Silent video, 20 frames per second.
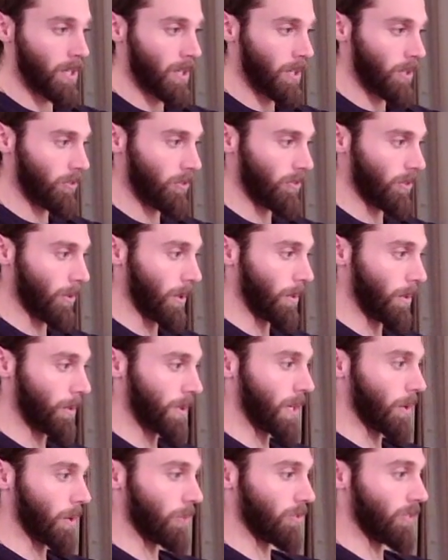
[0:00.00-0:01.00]
So here we
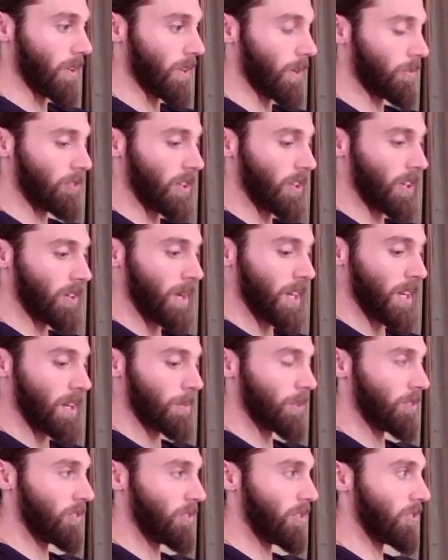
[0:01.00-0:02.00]
go, self-generated
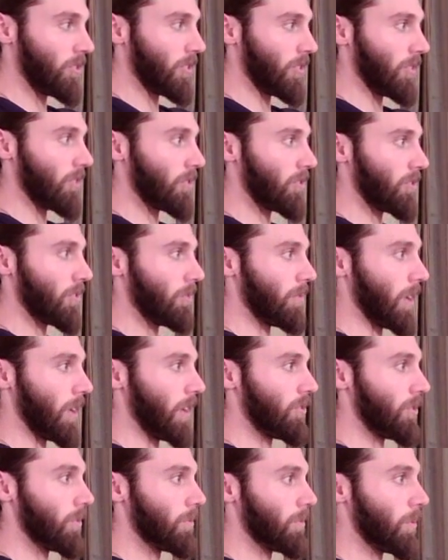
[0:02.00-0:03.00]
resistance,
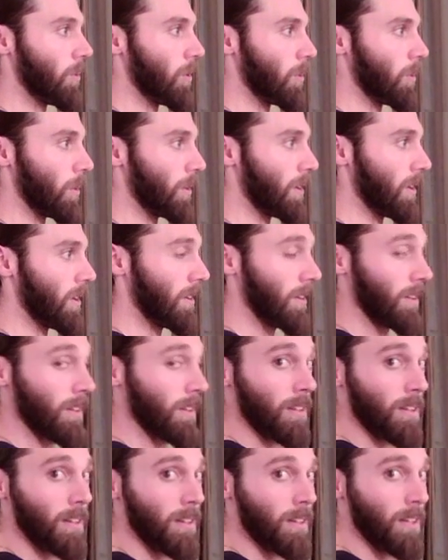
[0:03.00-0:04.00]
facing forward.
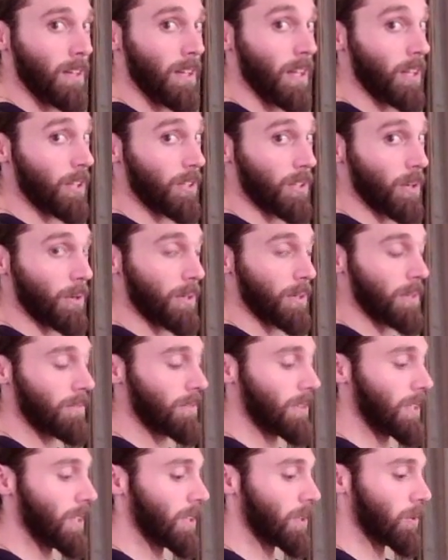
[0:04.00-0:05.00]
You don't even
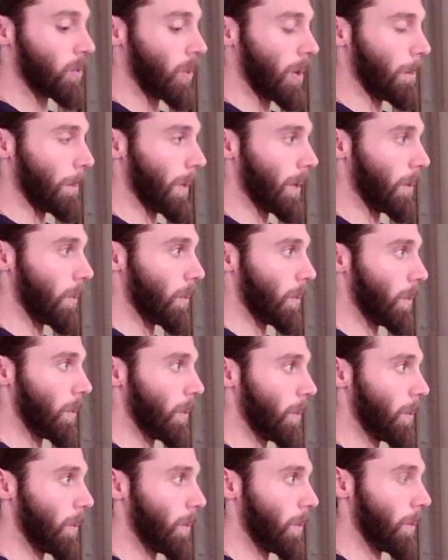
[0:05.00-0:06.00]
need equipment.
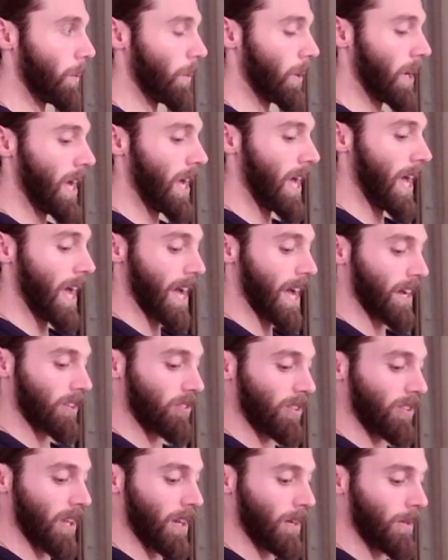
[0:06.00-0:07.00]

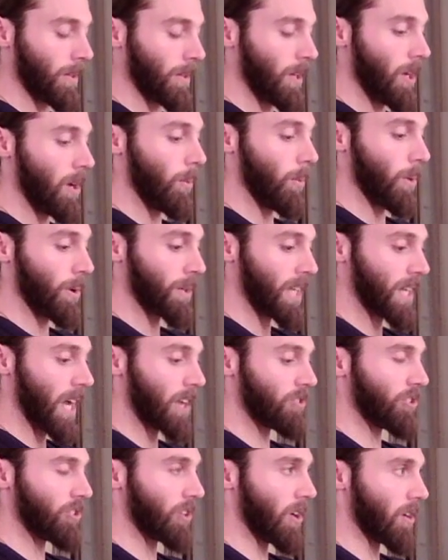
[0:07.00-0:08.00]
Exhale, we're
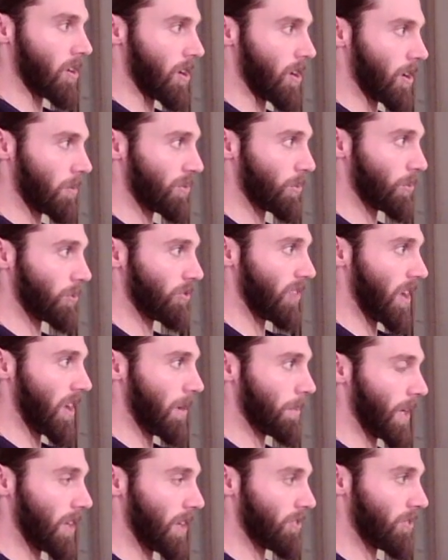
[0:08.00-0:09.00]
engaging our arms, we're
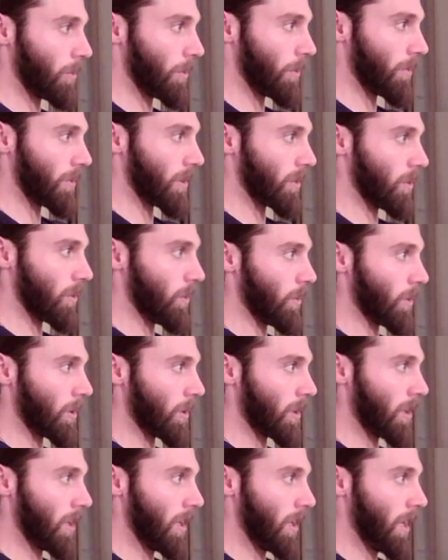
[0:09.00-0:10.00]
stabilizing with our
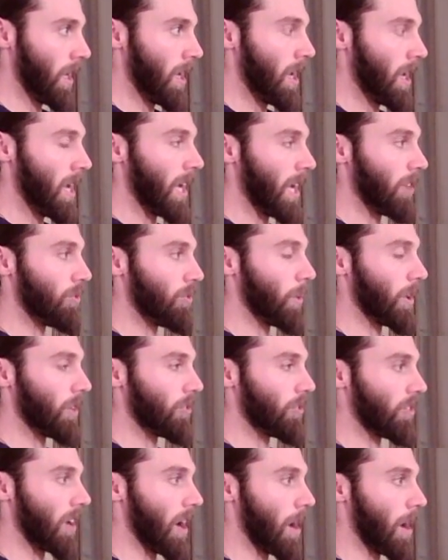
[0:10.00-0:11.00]
core, as well as
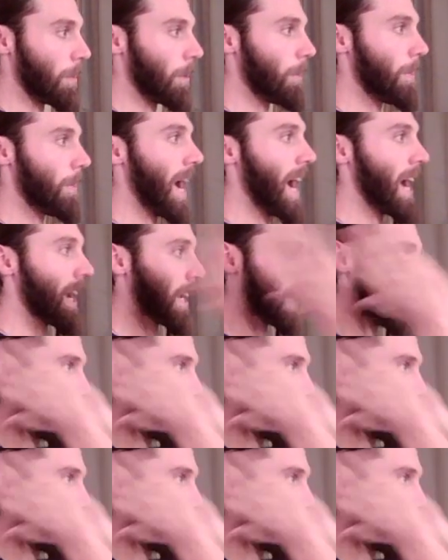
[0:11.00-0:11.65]
our upper back.